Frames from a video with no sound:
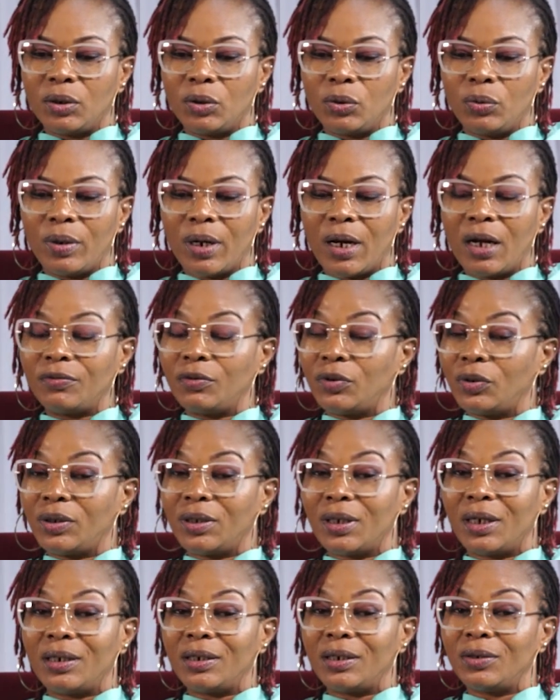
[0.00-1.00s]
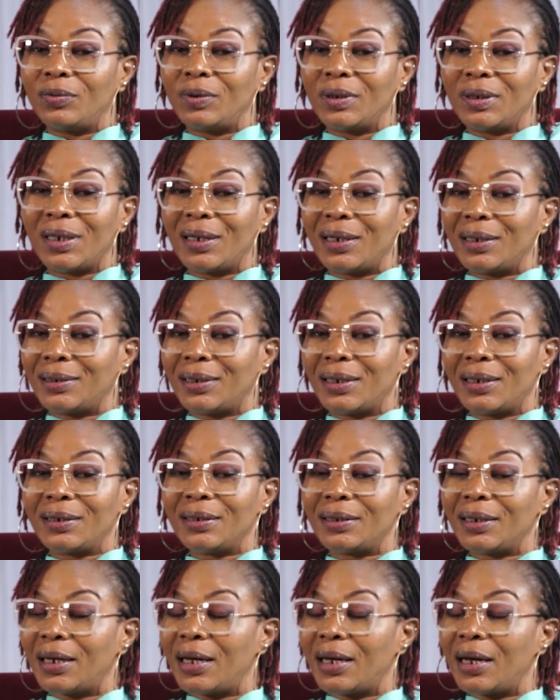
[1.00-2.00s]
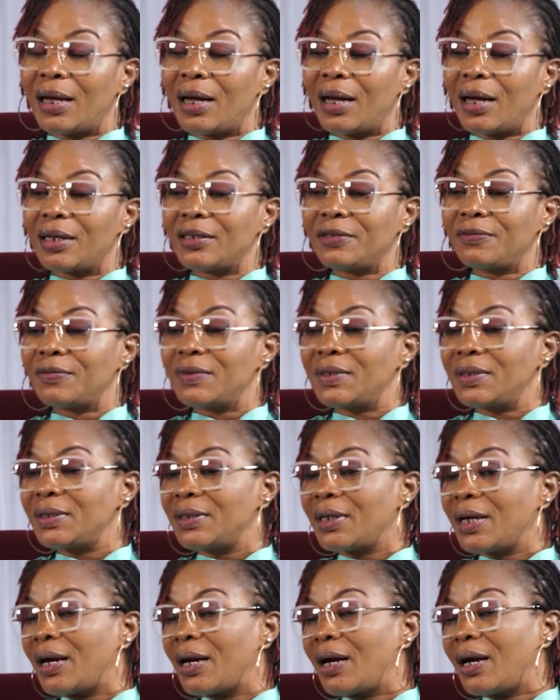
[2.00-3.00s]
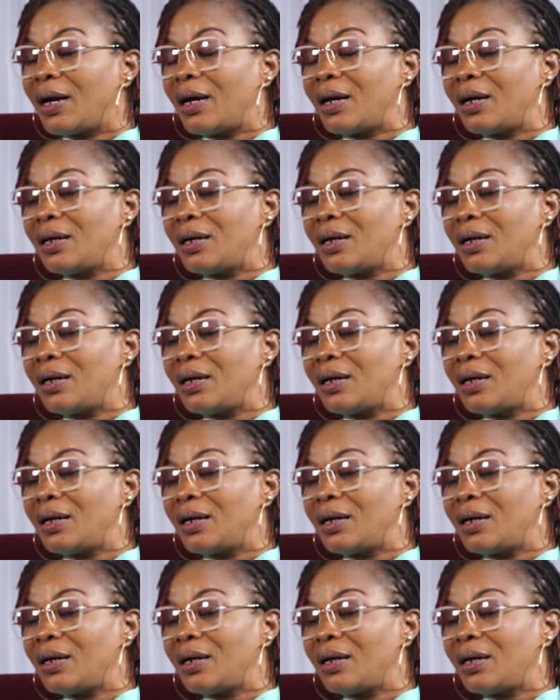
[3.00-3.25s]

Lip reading: We have those challenges with ataxia, asphyxia,